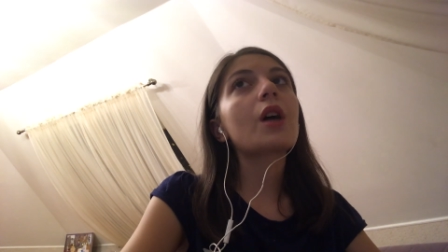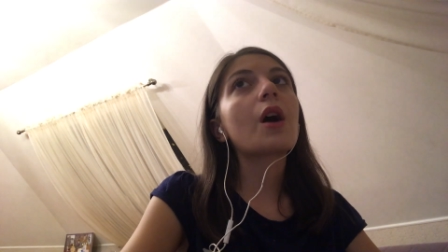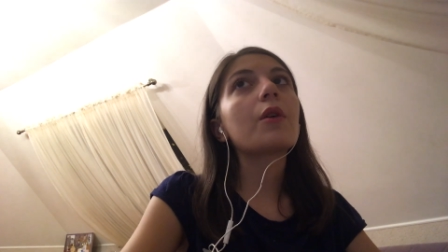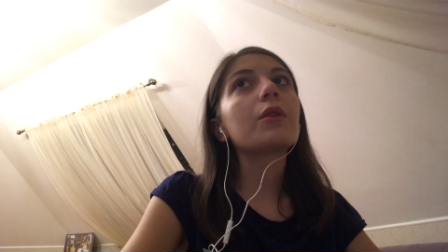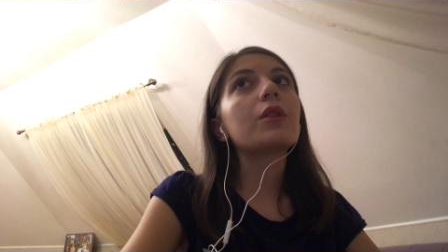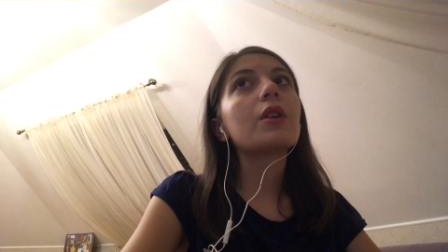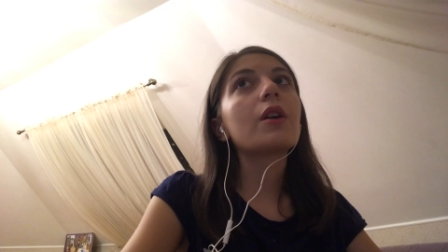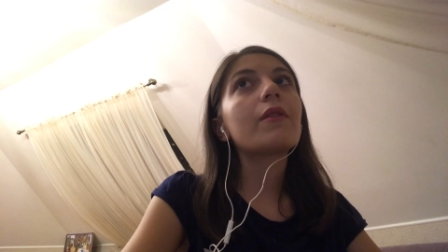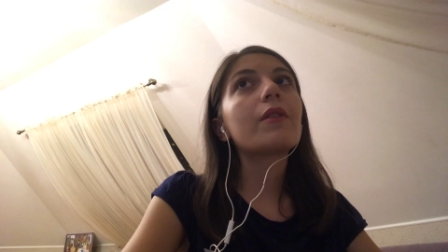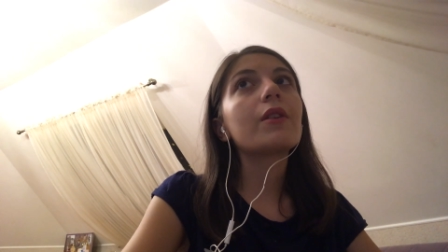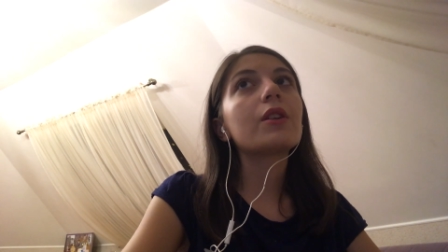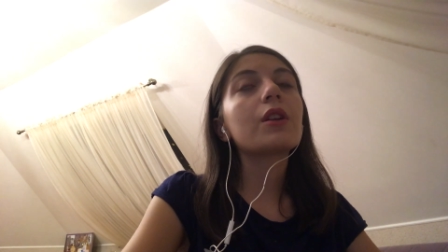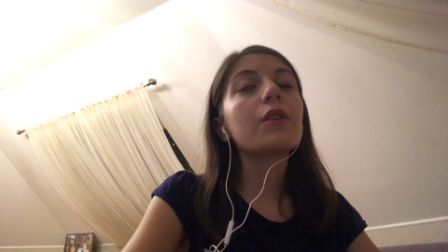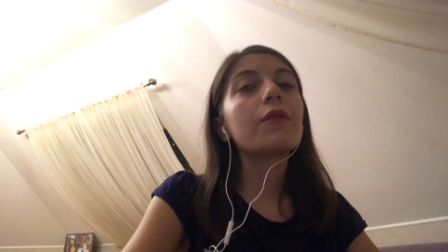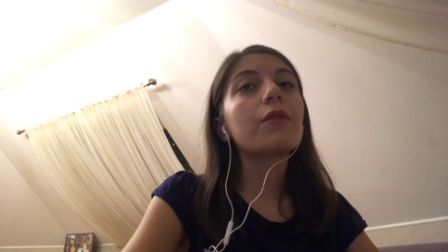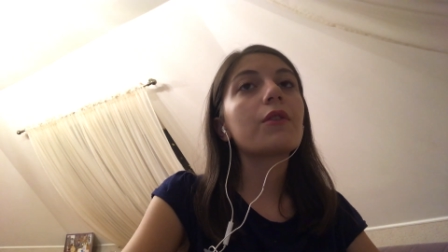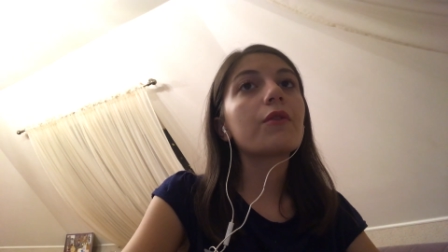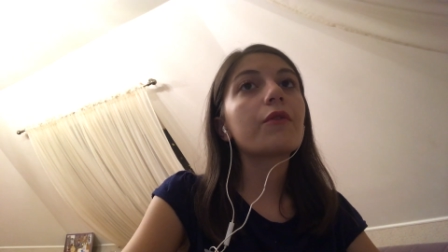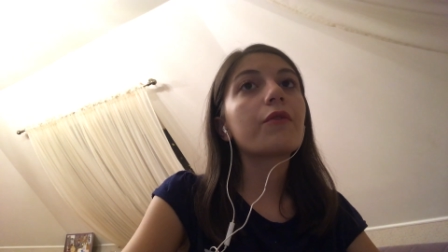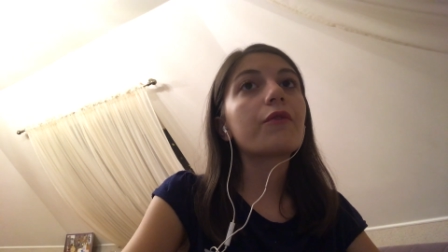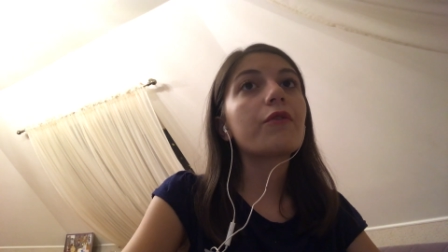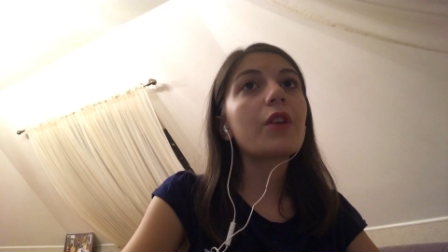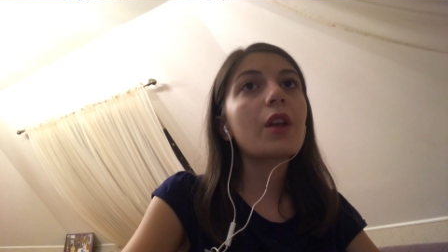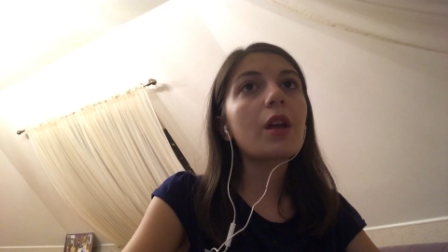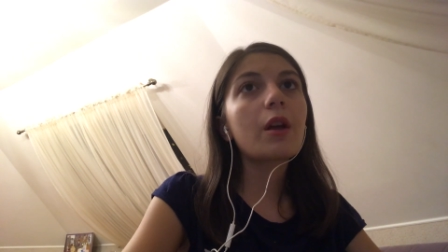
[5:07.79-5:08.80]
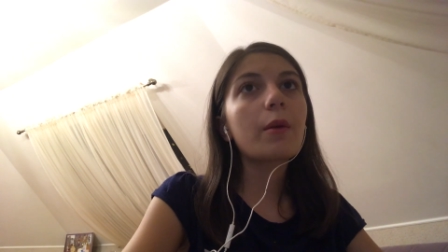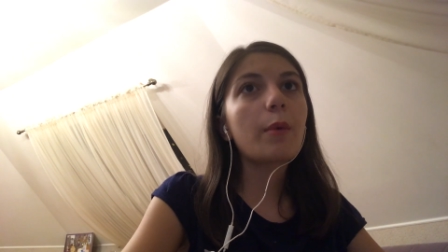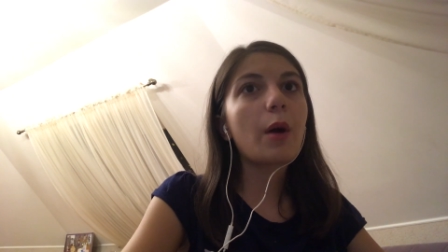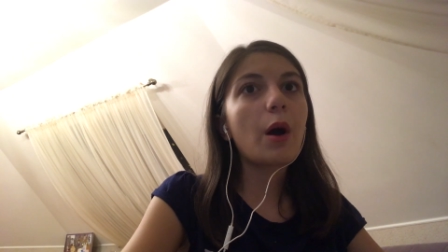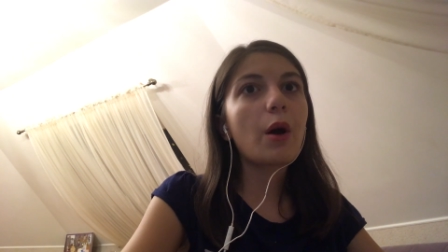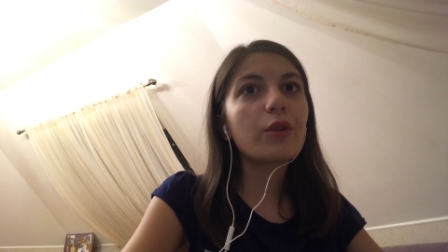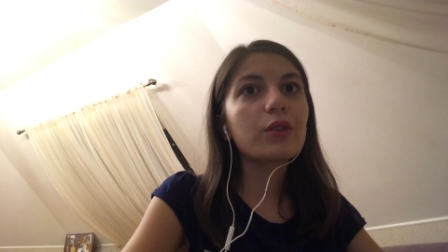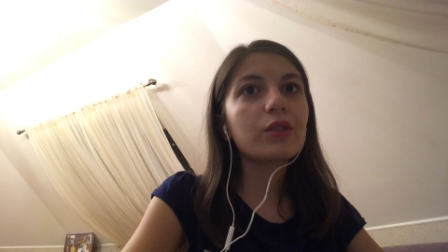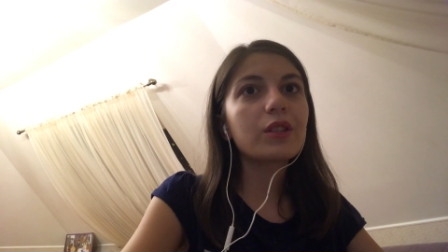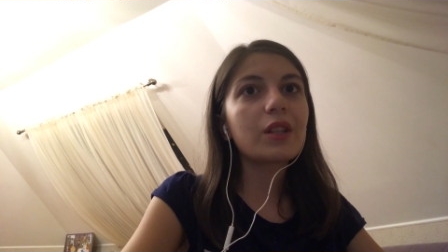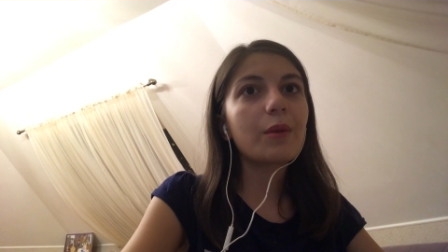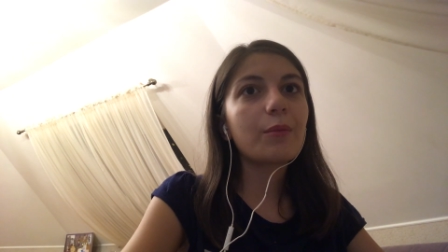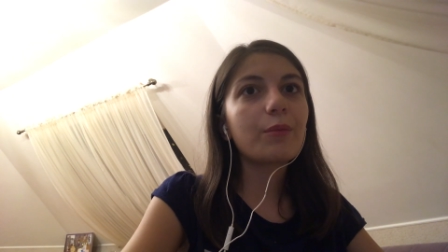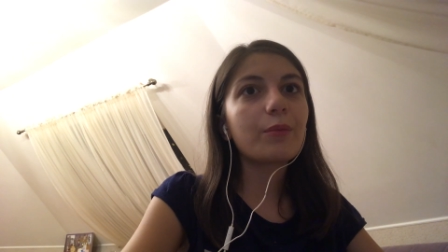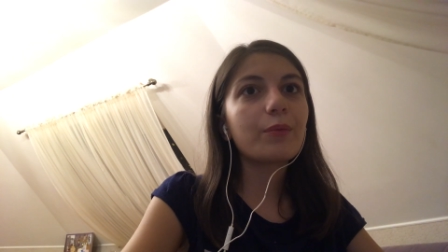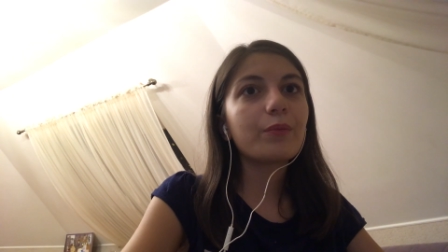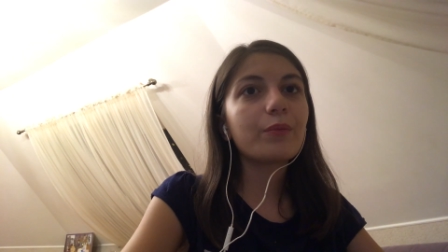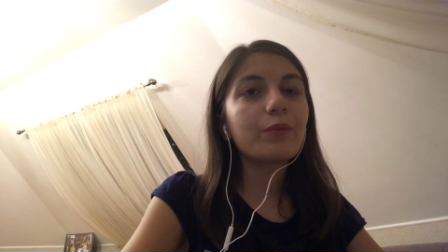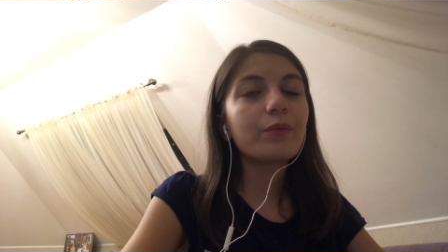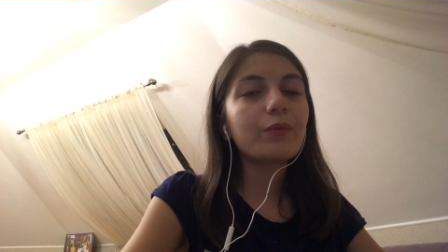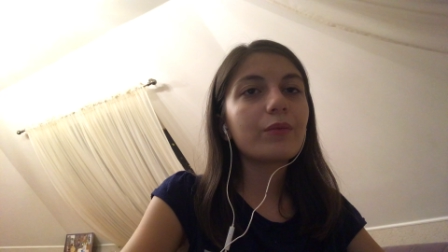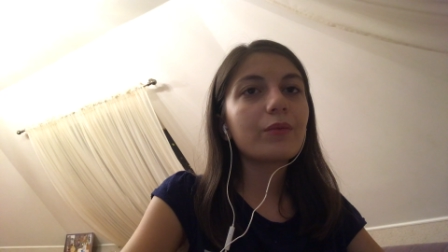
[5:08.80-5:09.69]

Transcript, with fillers: I never even think about them,